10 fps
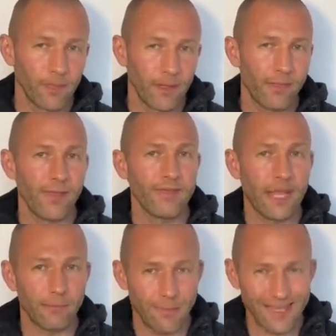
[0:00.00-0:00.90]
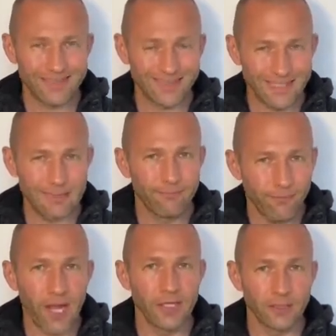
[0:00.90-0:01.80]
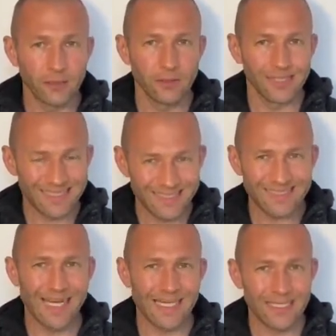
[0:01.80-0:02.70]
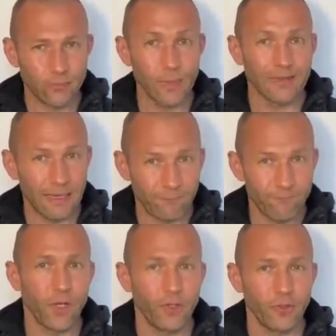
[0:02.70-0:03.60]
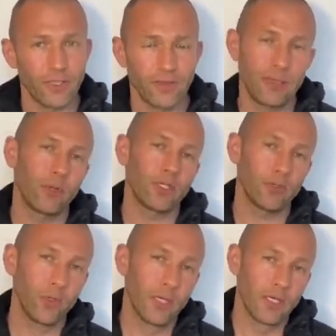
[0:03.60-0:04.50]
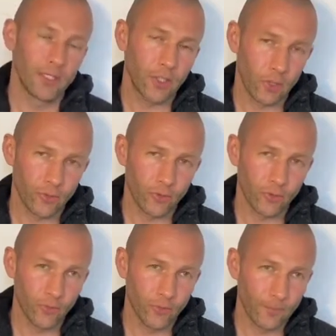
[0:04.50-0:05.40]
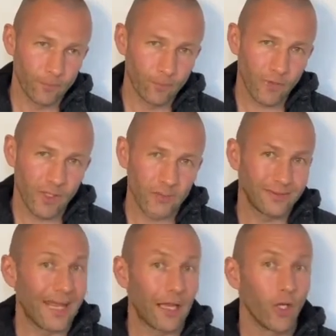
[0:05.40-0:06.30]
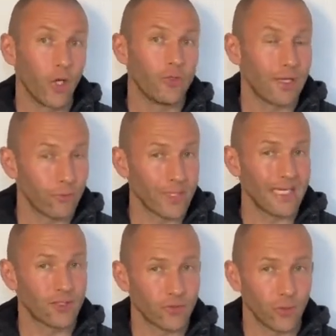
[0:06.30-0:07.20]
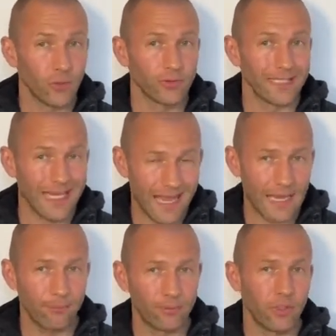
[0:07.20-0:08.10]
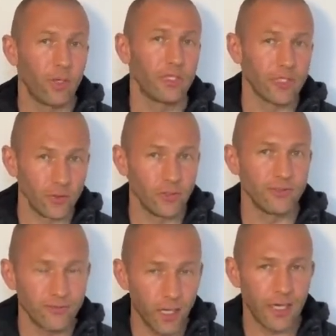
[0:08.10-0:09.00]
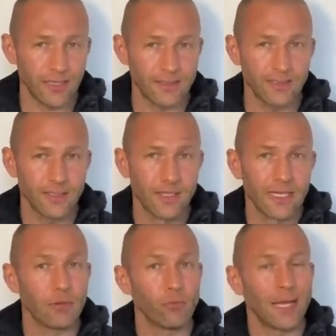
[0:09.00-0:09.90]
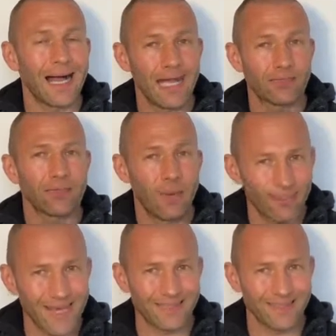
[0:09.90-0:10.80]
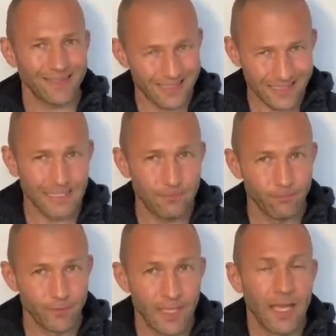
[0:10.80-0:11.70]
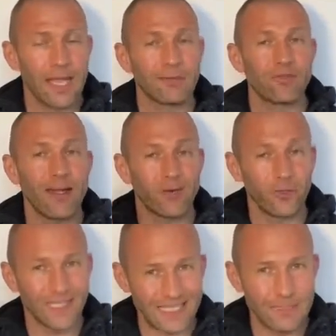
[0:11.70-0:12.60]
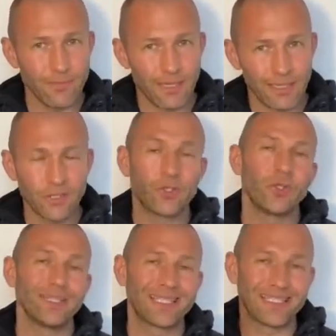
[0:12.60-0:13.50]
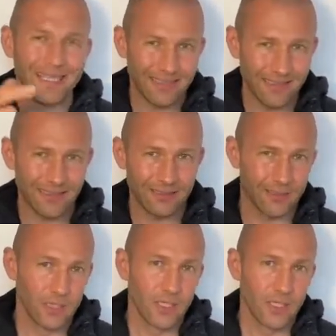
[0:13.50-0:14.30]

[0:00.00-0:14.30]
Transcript: then that master key file, it stays with that phone, and then when you go to download and reinstall the app on a new device, it will ask for that master key. And if you have it on the email, you can send it